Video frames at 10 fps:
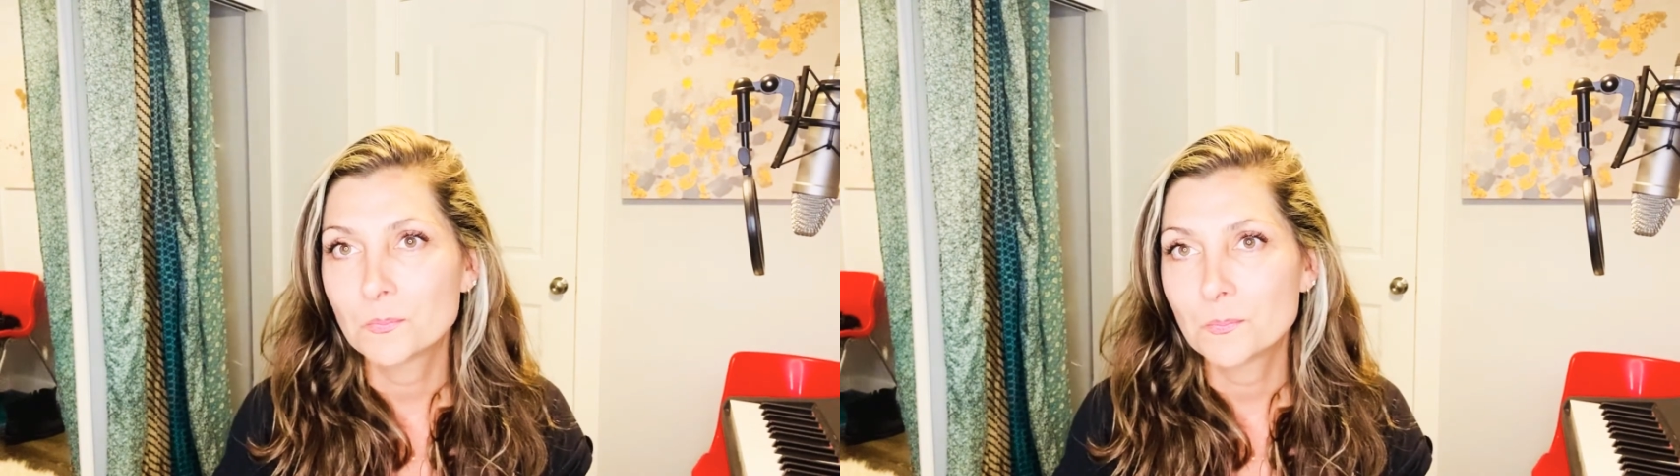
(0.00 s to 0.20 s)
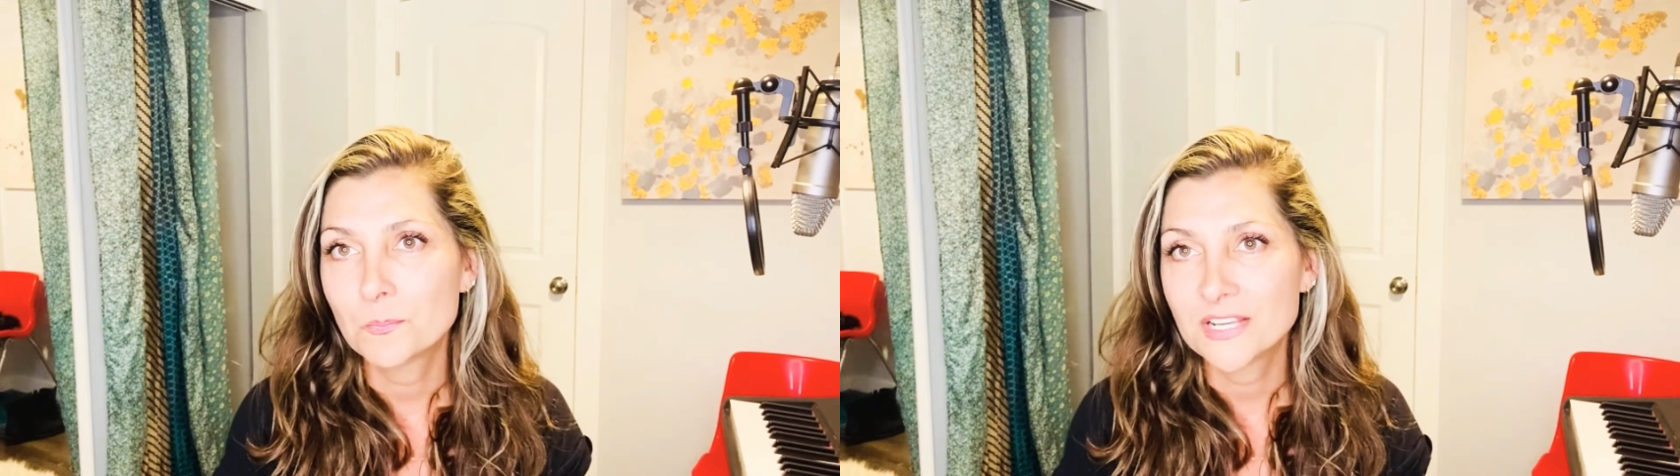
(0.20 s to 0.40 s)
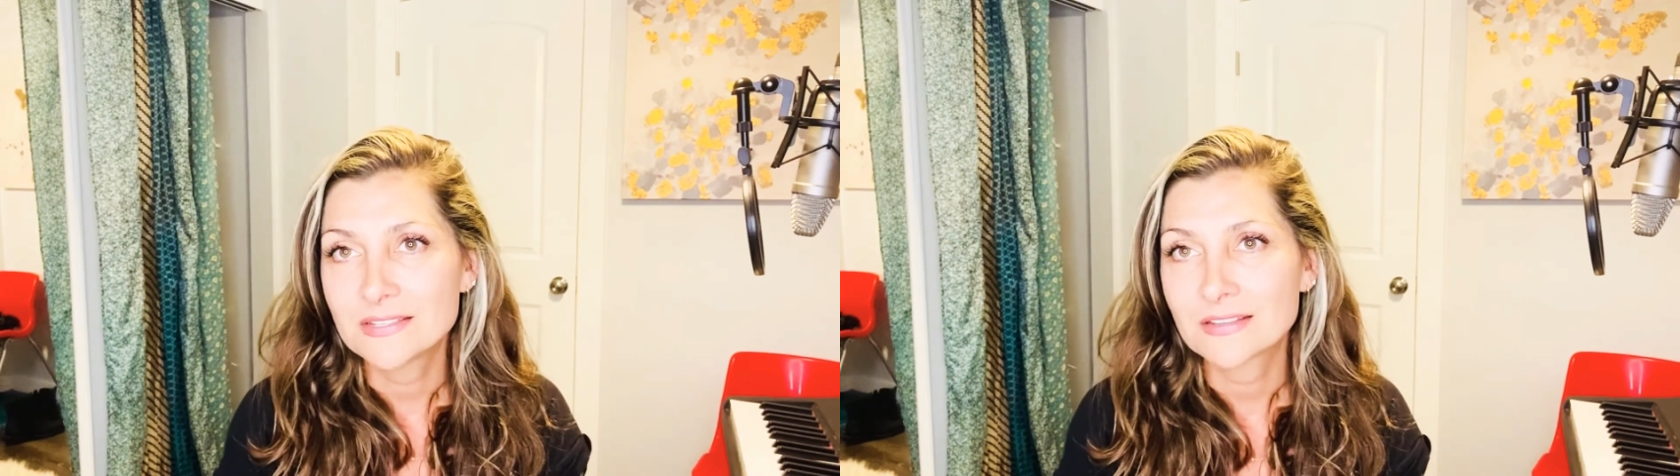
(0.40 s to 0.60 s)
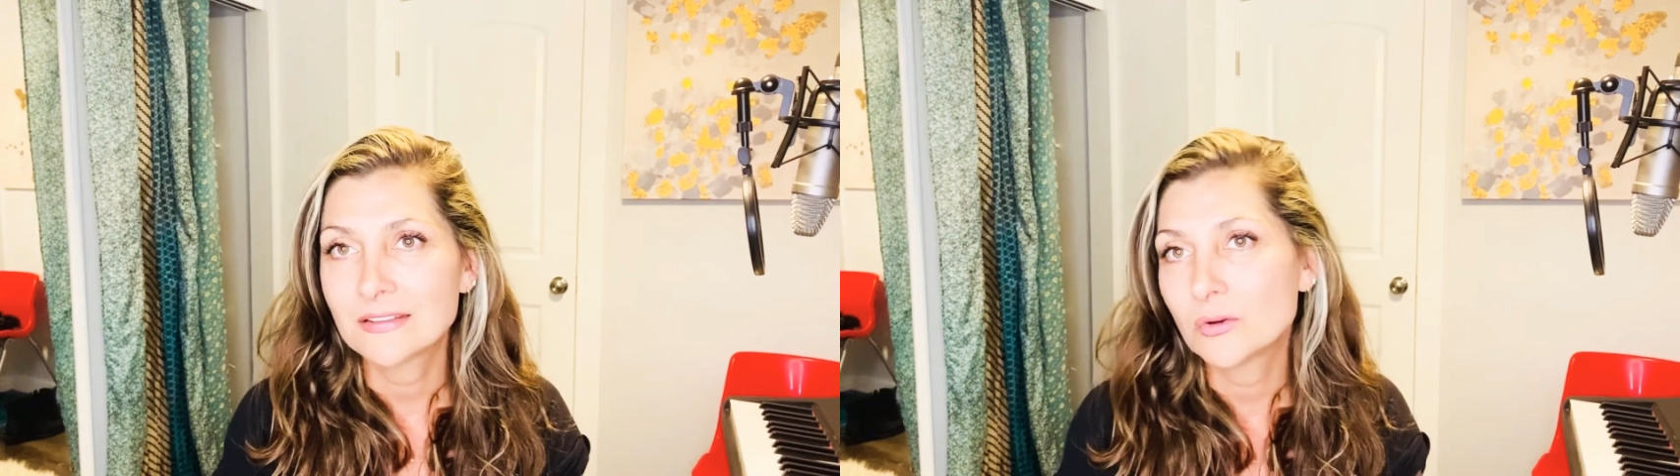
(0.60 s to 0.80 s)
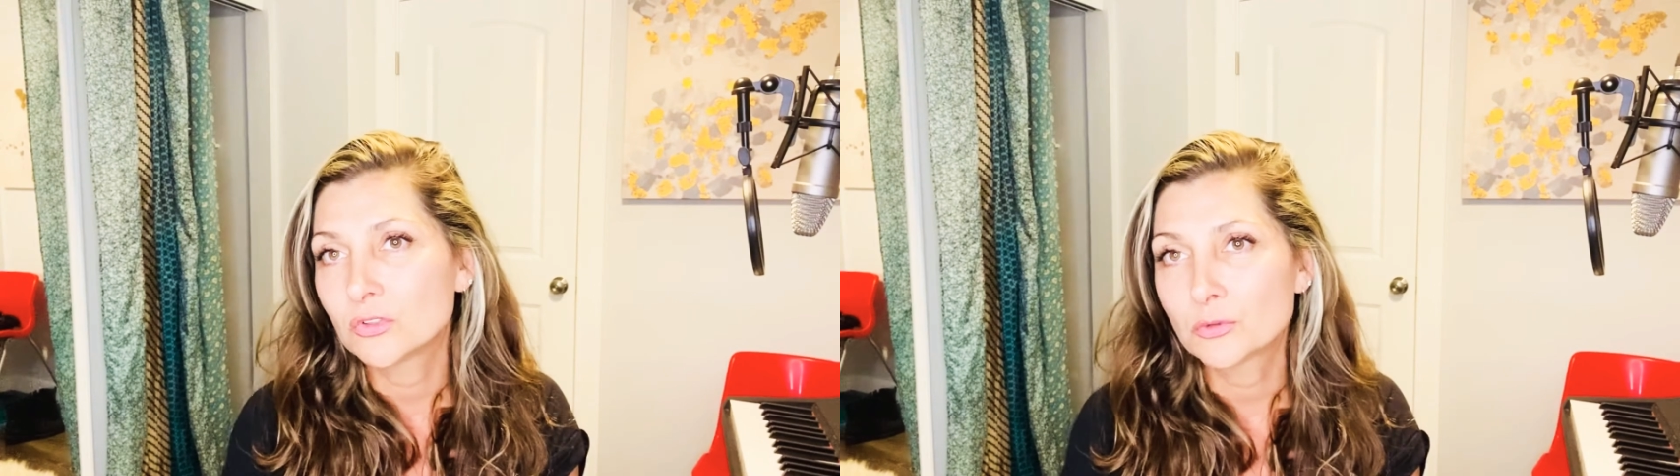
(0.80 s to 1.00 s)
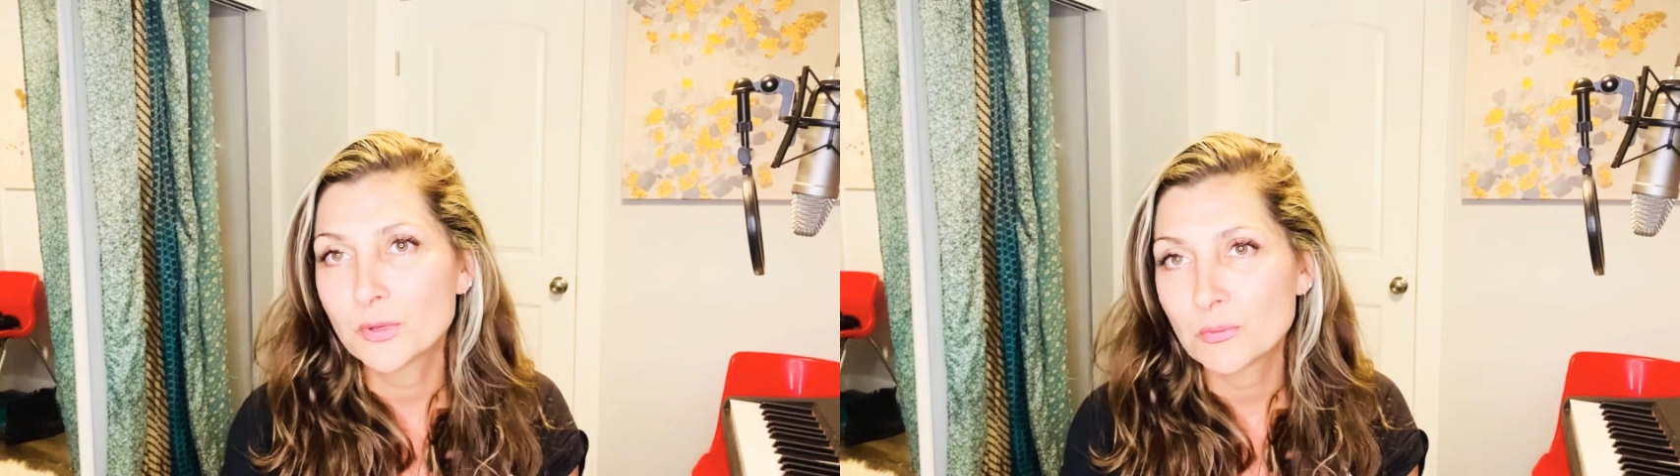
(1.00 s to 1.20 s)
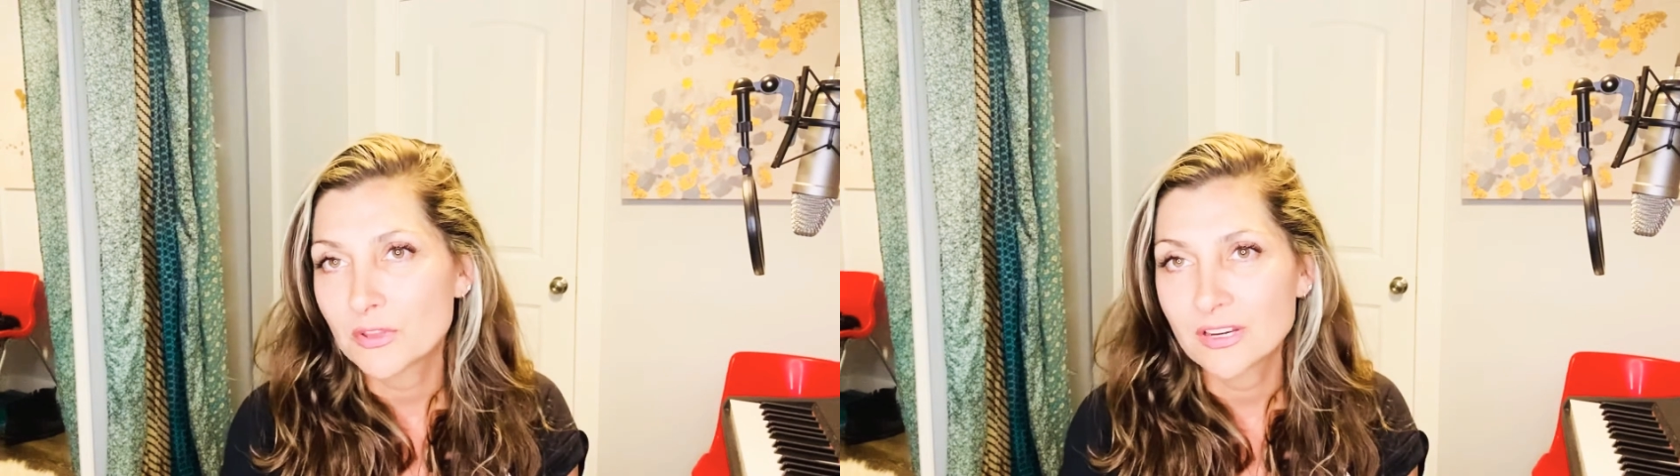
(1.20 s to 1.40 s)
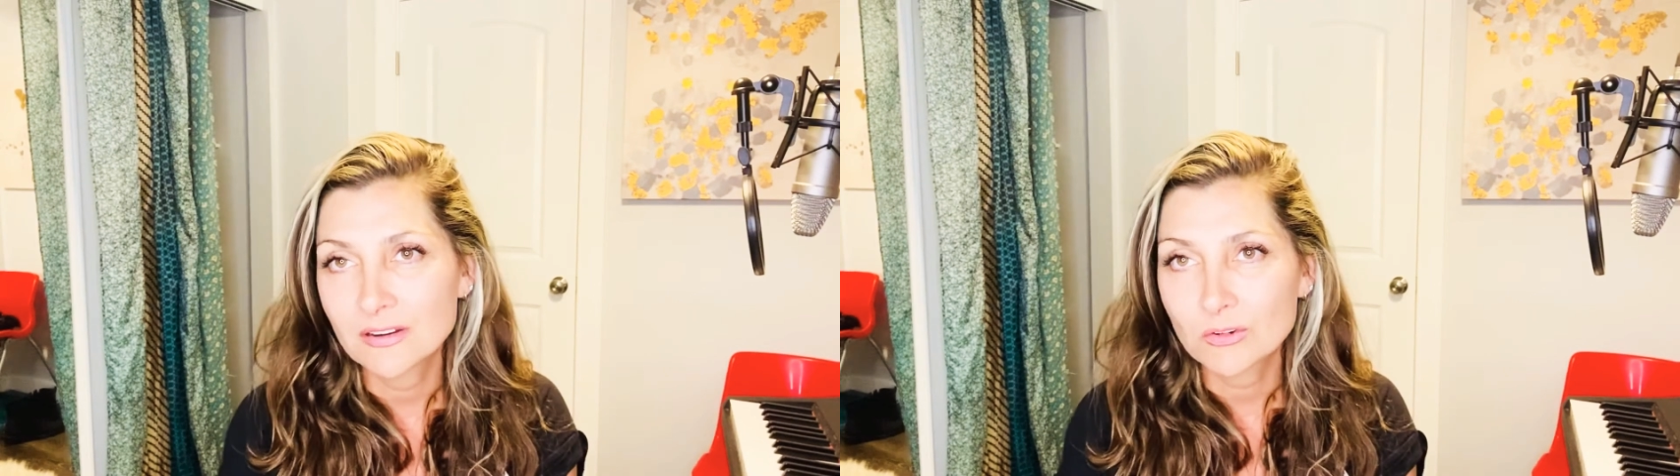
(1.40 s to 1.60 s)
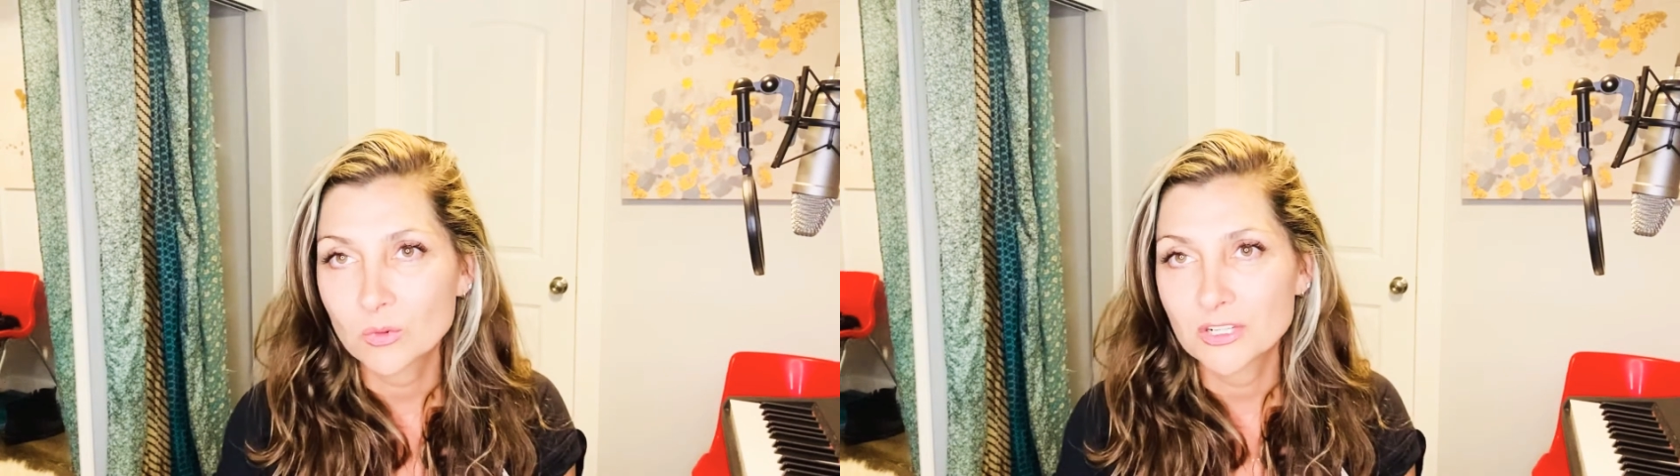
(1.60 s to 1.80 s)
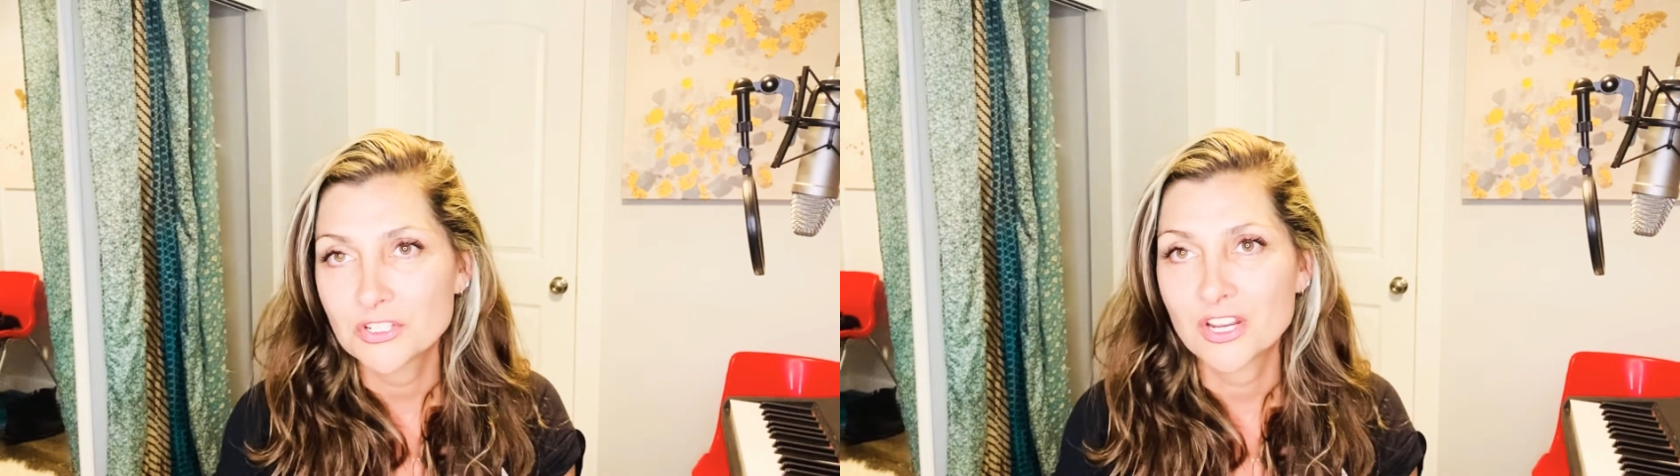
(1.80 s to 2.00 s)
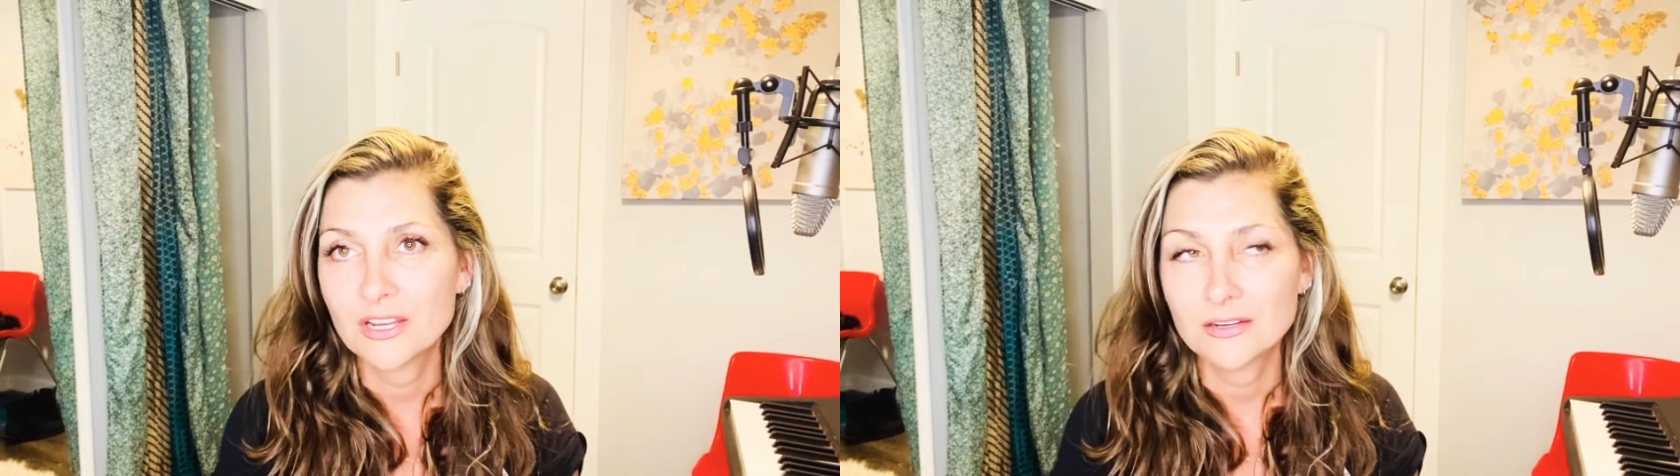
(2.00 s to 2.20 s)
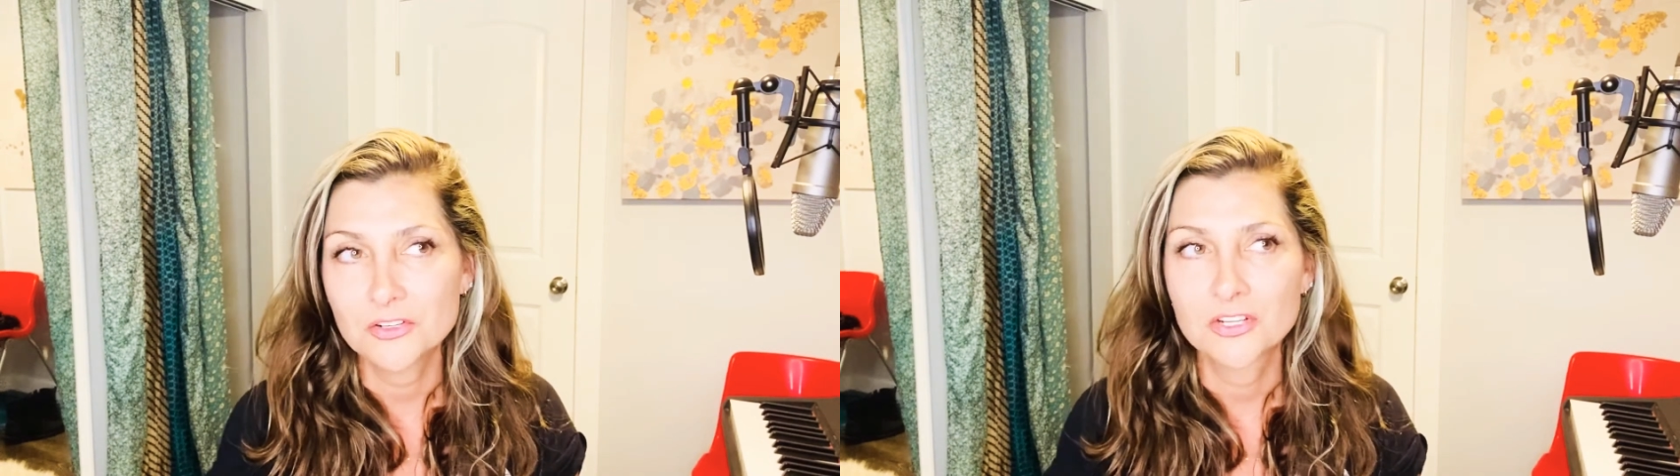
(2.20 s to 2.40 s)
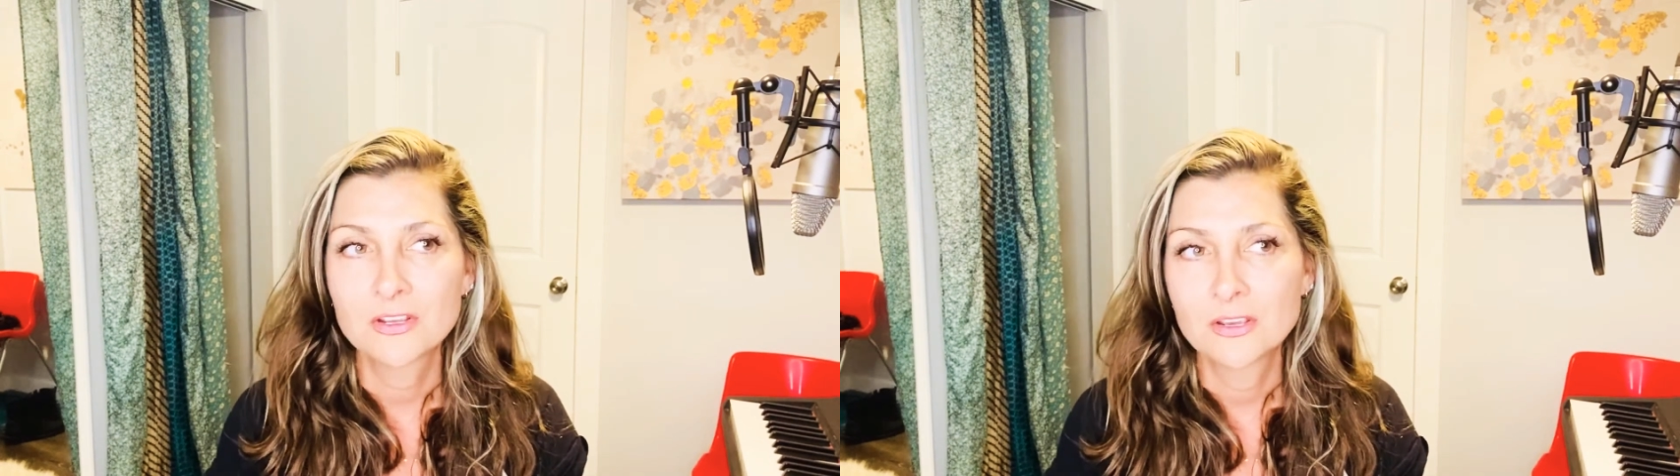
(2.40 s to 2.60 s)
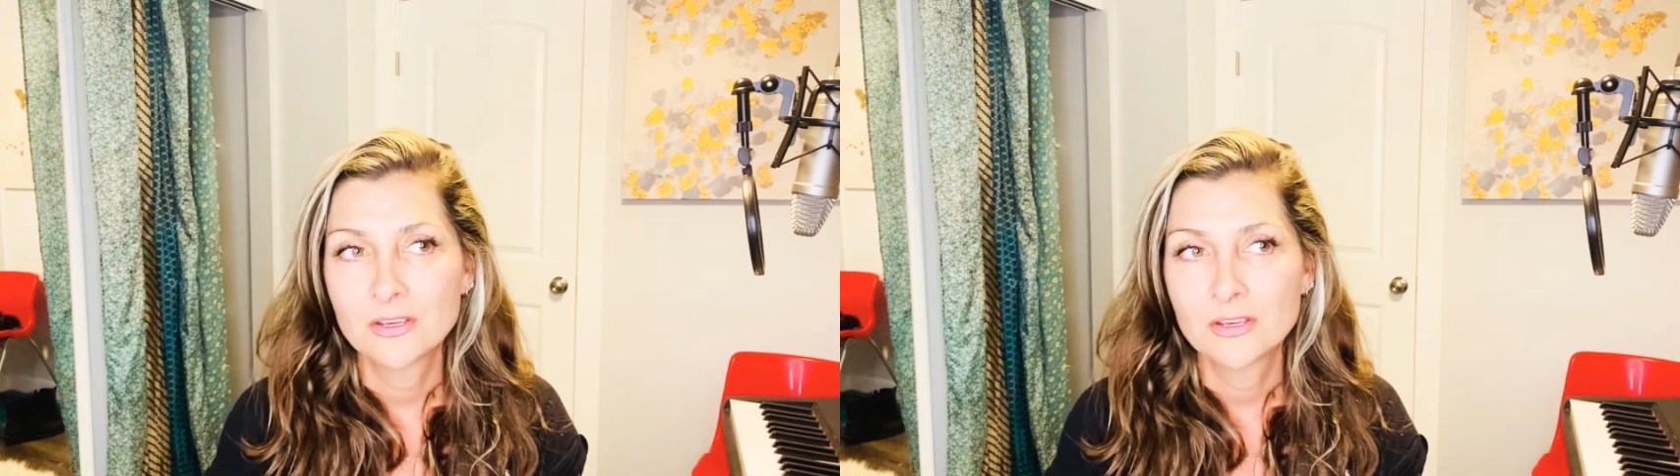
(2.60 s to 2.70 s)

basically older people, they never want to change.